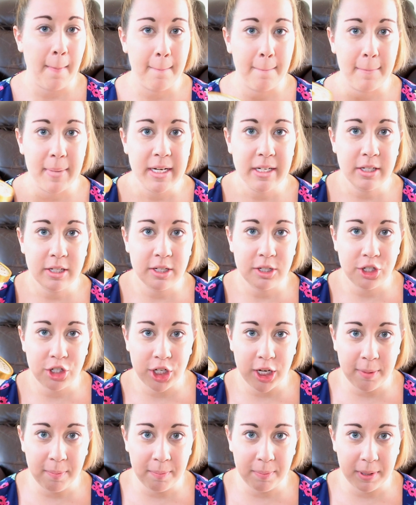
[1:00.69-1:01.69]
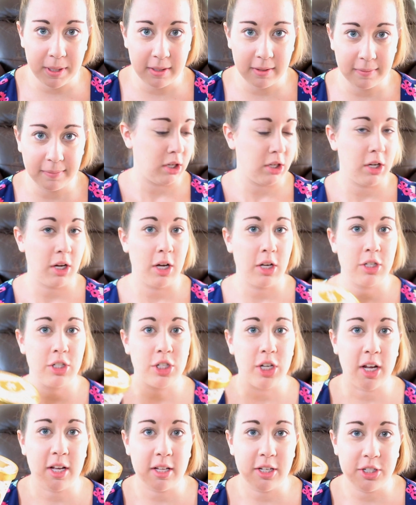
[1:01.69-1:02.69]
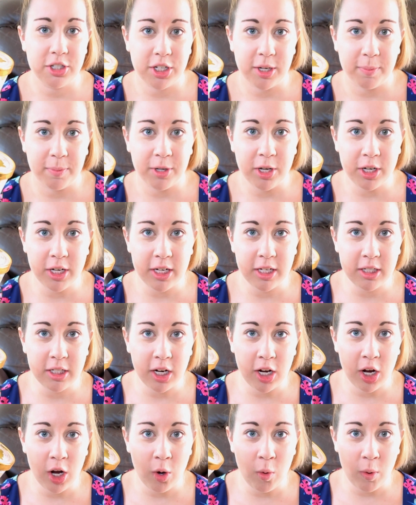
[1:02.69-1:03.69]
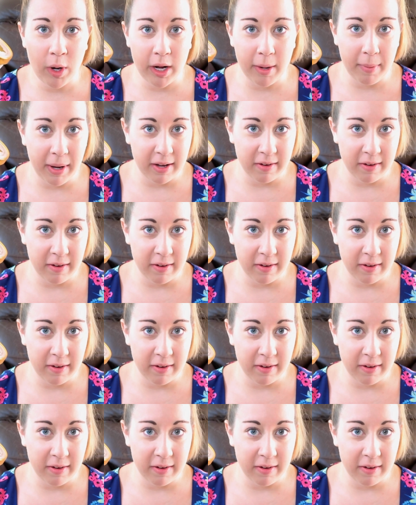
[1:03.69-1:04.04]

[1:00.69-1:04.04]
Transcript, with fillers: mint chip, chocolate chip cookie dough, one of